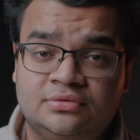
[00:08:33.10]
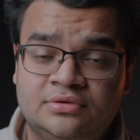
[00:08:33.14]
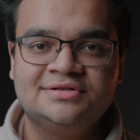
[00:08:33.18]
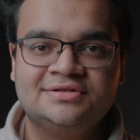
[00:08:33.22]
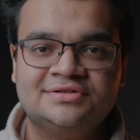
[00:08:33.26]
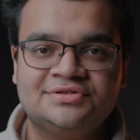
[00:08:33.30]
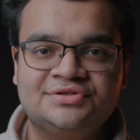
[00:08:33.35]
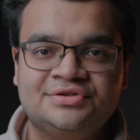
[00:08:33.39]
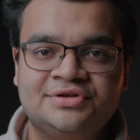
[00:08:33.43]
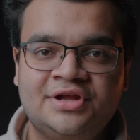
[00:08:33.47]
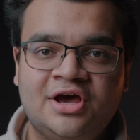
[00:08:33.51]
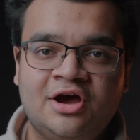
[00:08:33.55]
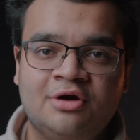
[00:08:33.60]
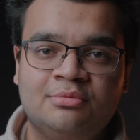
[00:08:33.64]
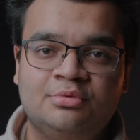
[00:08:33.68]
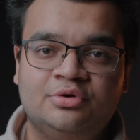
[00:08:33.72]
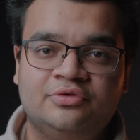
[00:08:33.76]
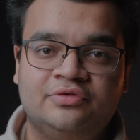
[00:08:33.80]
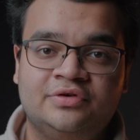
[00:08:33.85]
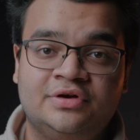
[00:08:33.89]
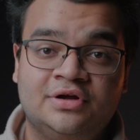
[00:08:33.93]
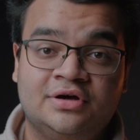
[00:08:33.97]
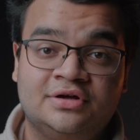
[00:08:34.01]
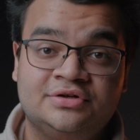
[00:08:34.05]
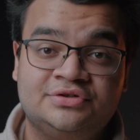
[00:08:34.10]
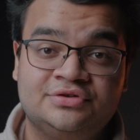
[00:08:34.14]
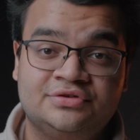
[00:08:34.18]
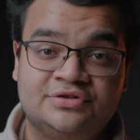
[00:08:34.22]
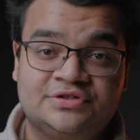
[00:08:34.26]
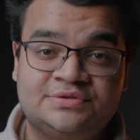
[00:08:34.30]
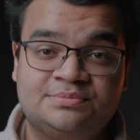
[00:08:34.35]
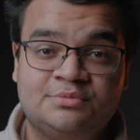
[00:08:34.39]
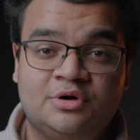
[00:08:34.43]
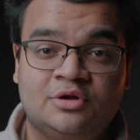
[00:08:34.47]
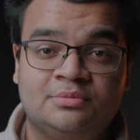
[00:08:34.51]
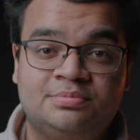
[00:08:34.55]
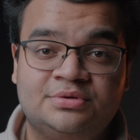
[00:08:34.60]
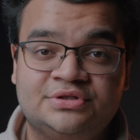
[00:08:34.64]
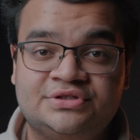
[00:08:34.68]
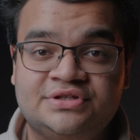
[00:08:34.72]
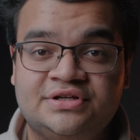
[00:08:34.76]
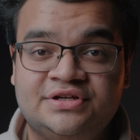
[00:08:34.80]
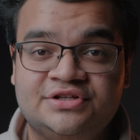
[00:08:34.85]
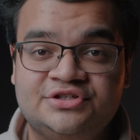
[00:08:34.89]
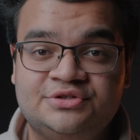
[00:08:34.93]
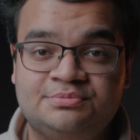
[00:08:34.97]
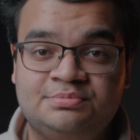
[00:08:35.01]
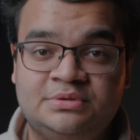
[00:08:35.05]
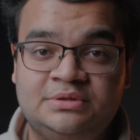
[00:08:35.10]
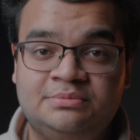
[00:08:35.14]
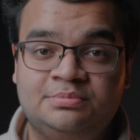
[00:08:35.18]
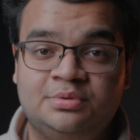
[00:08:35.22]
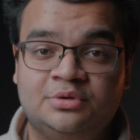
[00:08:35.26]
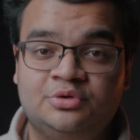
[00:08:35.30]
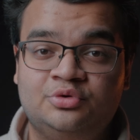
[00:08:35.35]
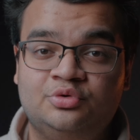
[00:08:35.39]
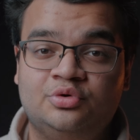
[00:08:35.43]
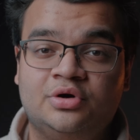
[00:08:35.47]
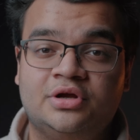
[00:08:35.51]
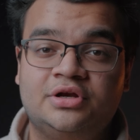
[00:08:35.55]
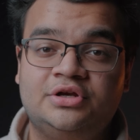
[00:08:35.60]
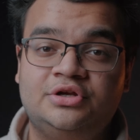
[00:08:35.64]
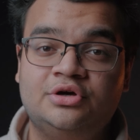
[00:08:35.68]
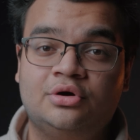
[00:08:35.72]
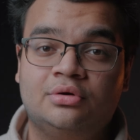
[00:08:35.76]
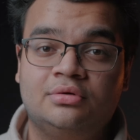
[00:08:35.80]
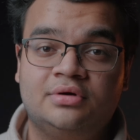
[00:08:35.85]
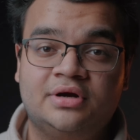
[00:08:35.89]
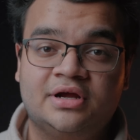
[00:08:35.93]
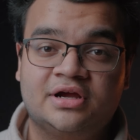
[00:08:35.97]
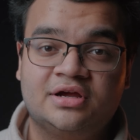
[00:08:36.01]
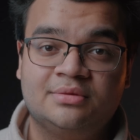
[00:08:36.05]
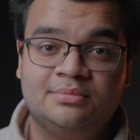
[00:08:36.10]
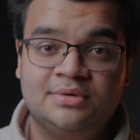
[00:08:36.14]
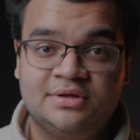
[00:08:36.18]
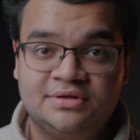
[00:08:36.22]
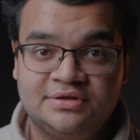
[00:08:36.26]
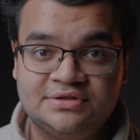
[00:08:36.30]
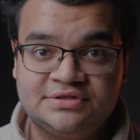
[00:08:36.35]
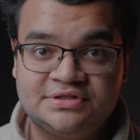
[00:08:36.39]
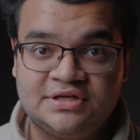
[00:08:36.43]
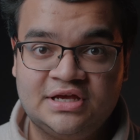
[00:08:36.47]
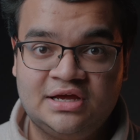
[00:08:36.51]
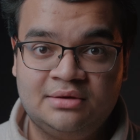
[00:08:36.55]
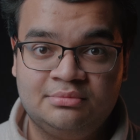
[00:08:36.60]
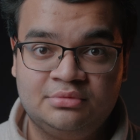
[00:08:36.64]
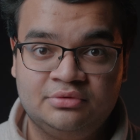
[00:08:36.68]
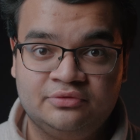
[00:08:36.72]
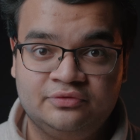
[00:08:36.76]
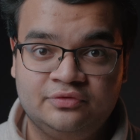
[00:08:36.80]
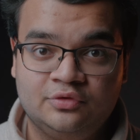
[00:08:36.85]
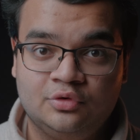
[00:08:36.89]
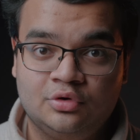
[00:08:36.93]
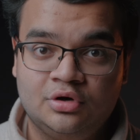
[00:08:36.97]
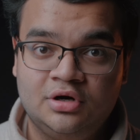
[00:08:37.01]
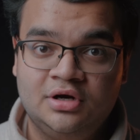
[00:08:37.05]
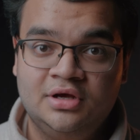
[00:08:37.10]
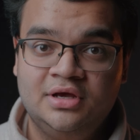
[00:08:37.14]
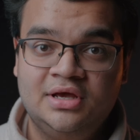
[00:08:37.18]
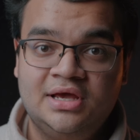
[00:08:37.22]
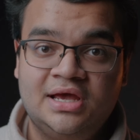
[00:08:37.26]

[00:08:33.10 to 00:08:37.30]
So now moving on to the small percentage of people who I don't recommend this camera for,